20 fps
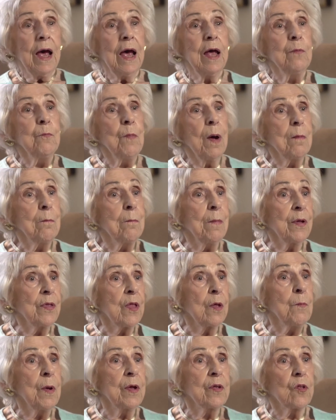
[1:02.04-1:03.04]
And my
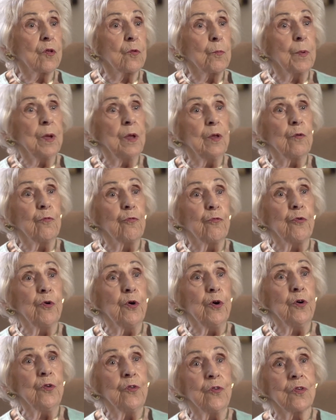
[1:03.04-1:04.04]
mother must have been the
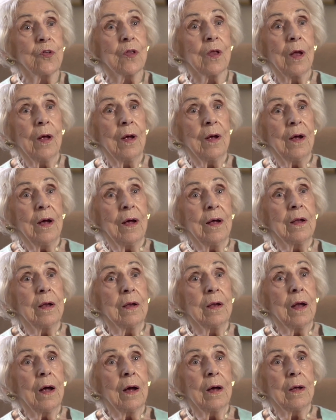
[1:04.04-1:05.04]
first
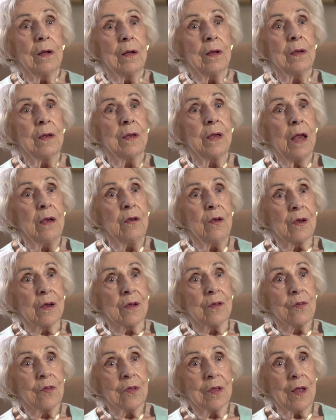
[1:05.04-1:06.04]

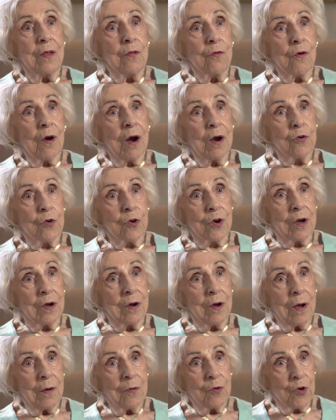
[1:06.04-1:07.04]
dentist in
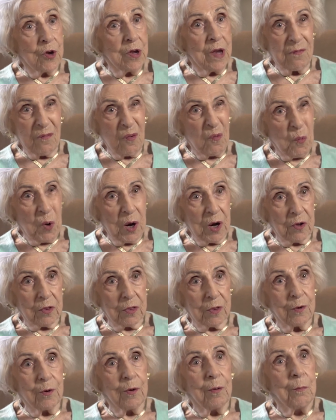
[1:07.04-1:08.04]
Russia. She never
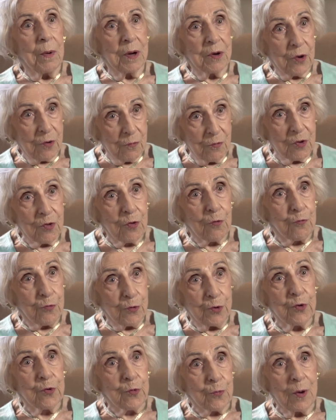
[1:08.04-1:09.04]
worked though, but she was the
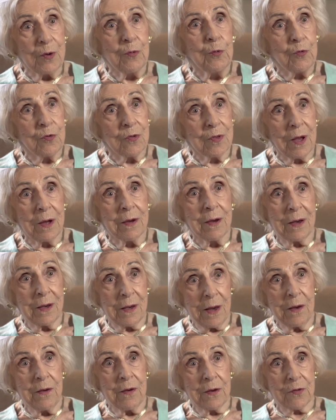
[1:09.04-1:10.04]
first one who studied
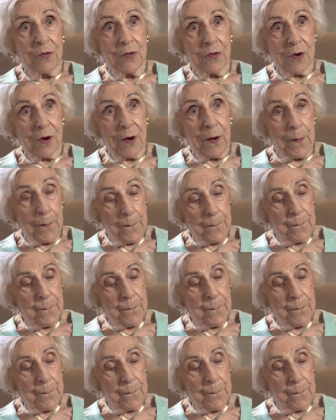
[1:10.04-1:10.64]
dentistry.